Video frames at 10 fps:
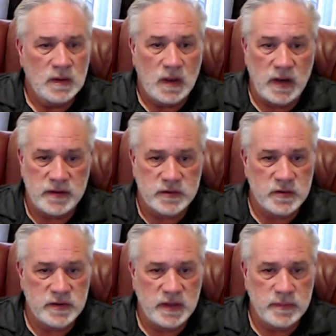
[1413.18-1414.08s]
All right,
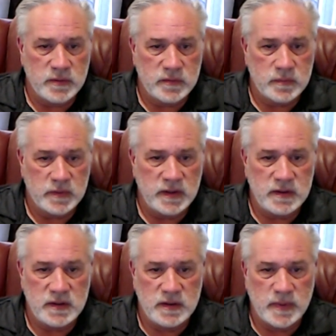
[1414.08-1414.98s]
turntables. We're getting
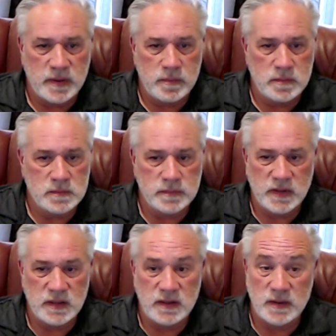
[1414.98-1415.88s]
into my mm,
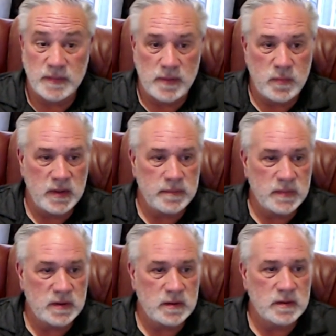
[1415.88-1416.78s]
getting into my bread and
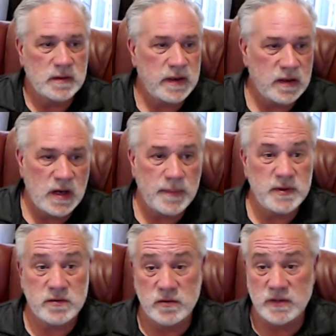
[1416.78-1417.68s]
butter. I don't know how many
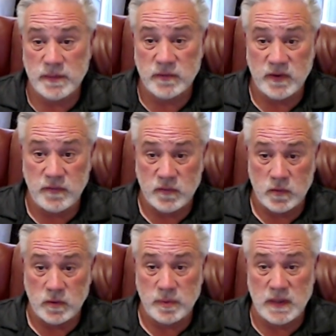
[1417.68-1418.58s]
turntables I've
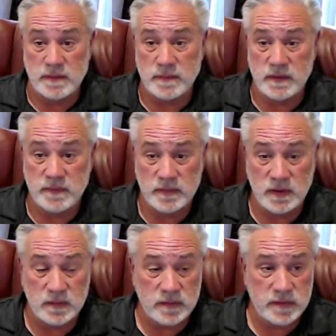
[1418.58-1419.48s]
sold. Probably you
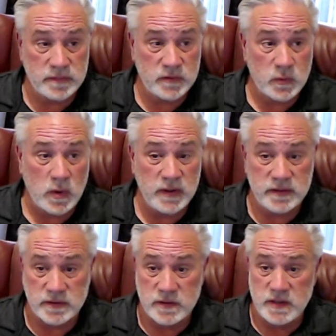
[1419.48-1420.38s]
know 20,
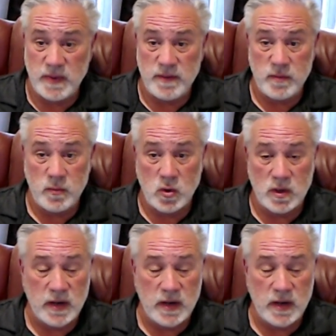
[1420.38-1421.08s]
30, maybe more.